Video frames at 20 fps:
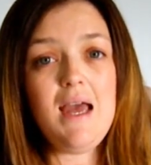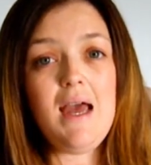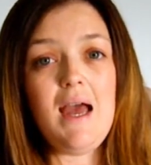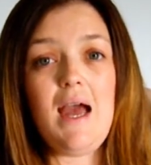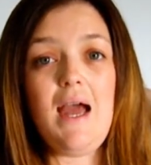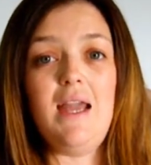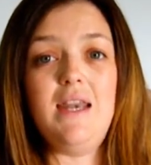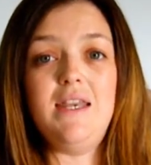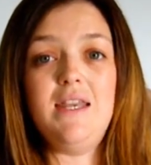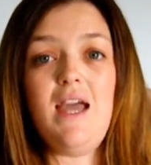
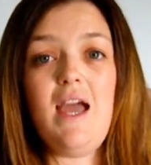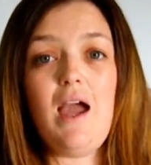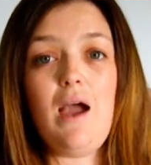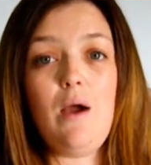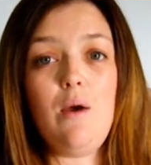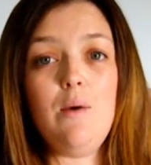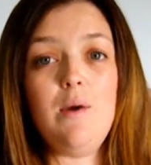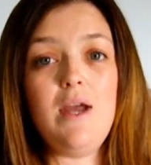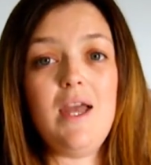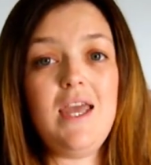and
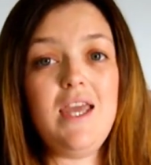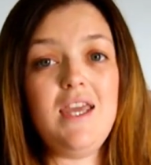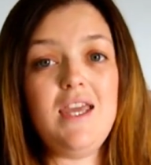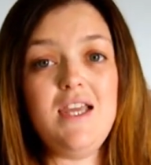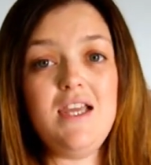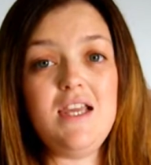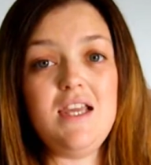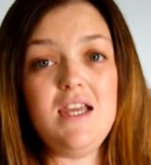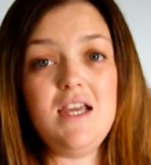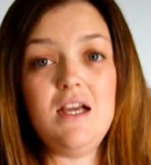now
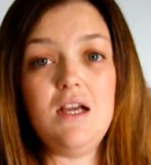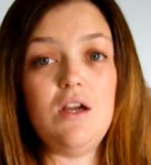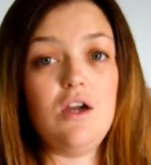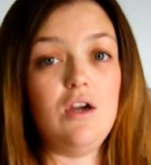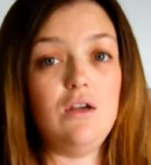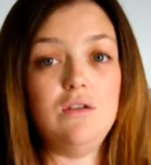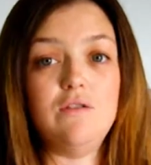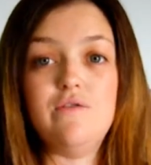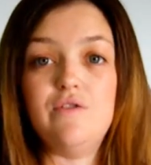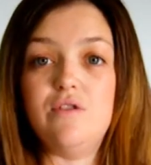he
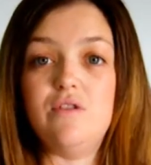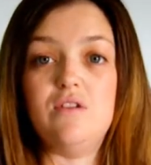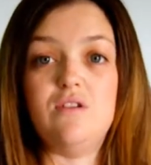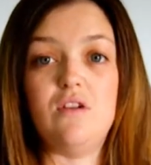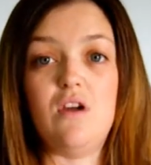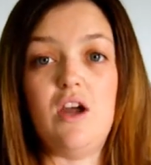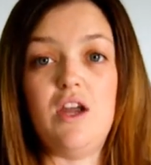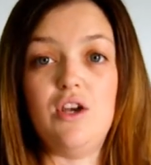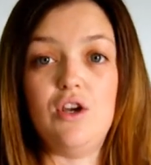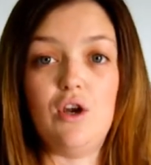goes through the
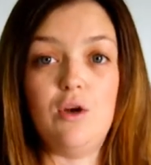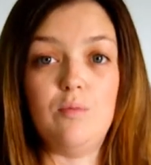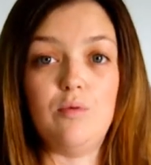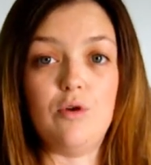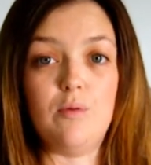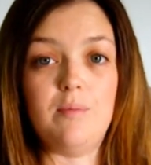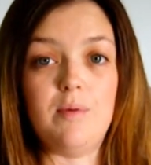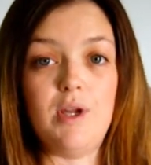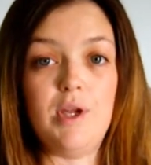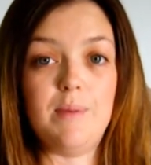night no
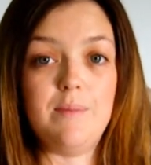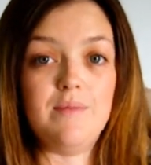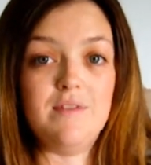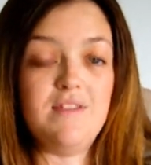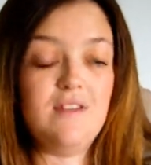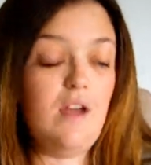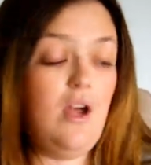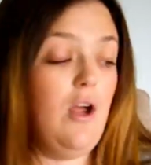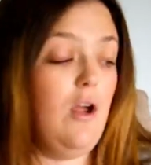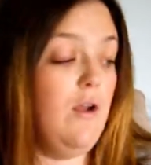problem.
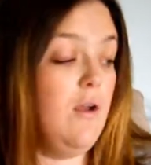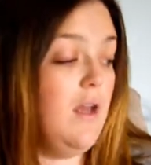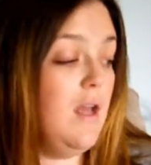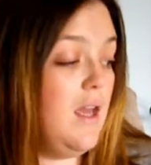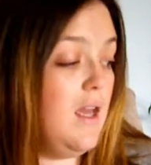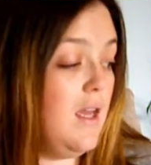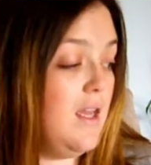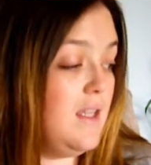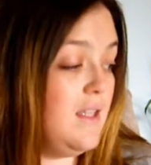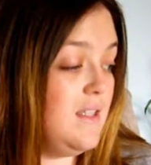So
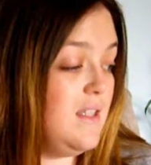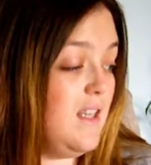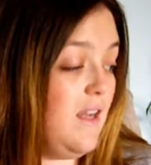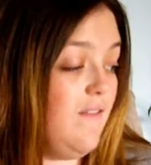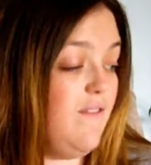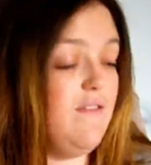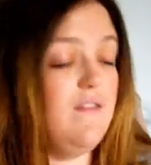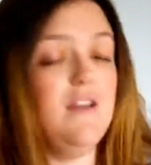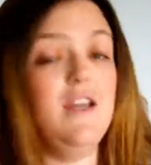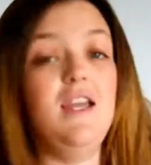
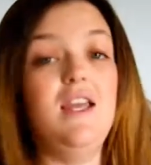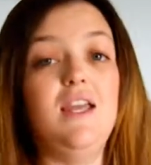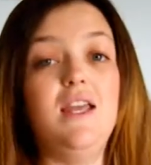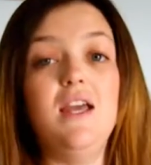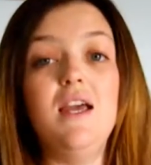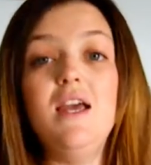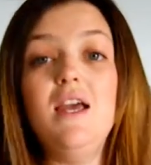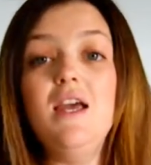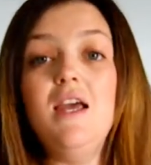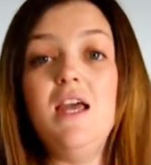definitely
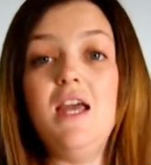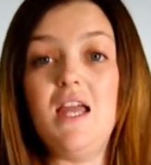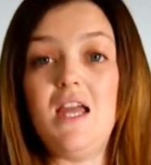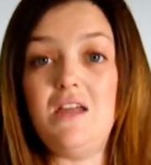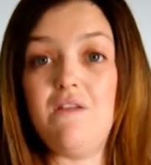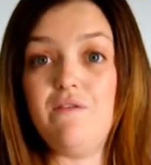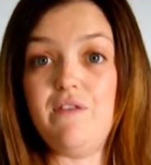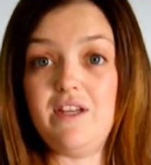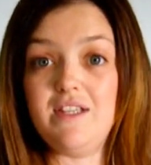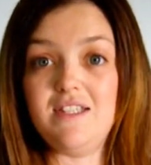
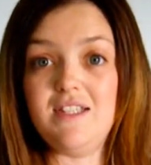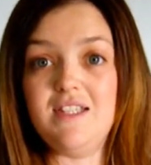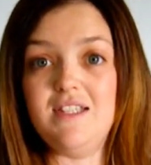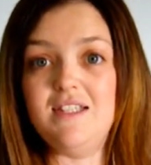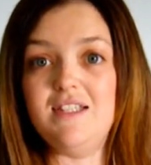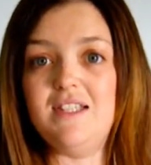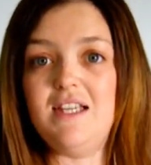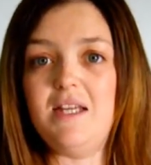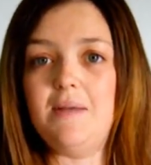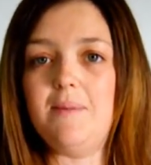invest in
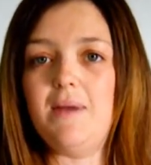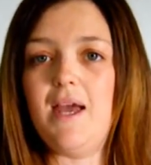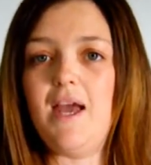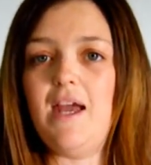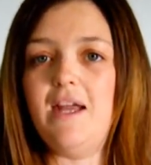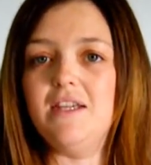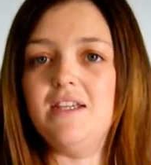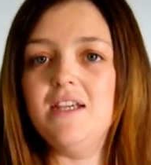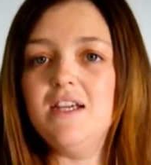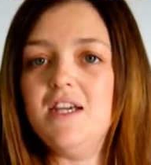the
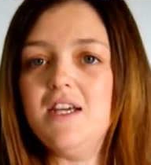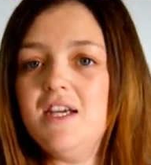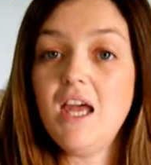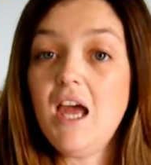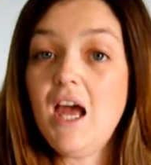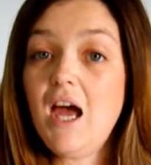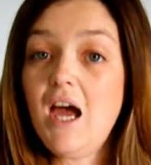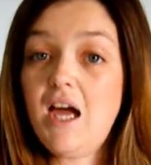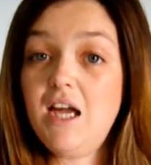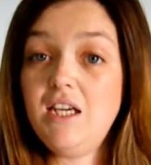Sleepyhead.
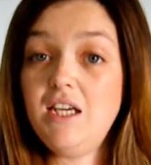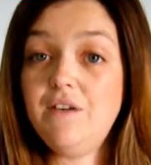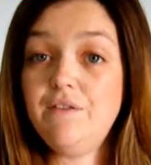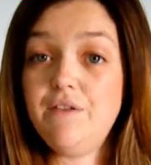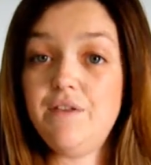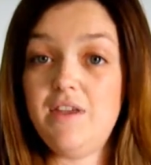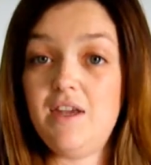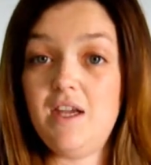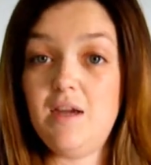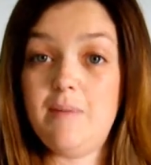Another
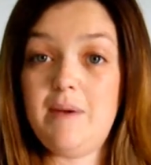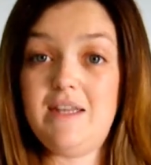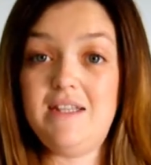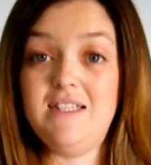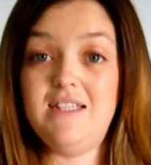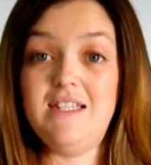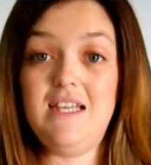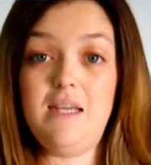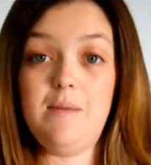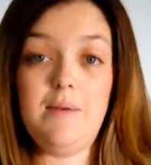thing about
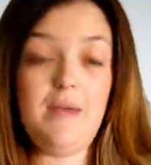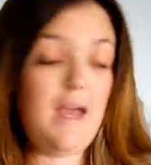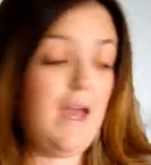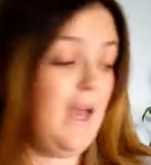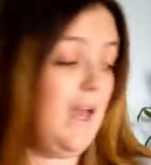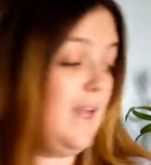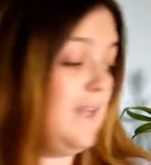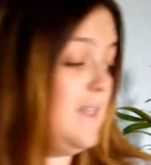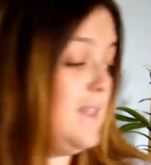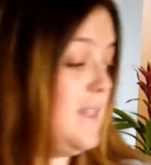the
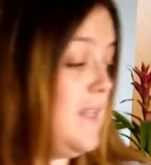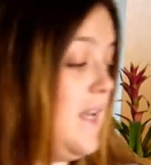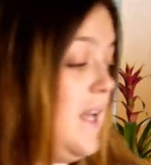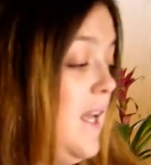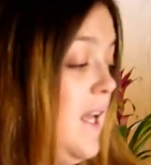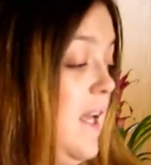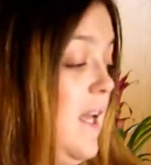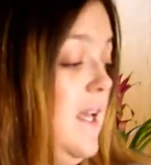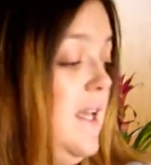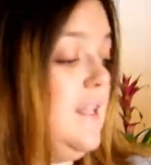Sleepyhead
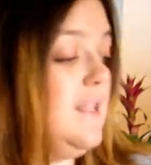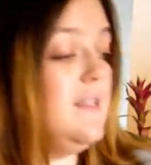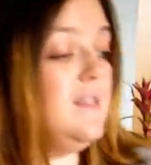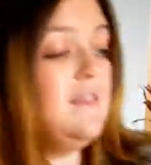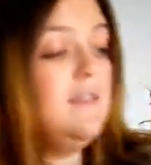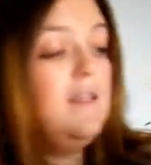is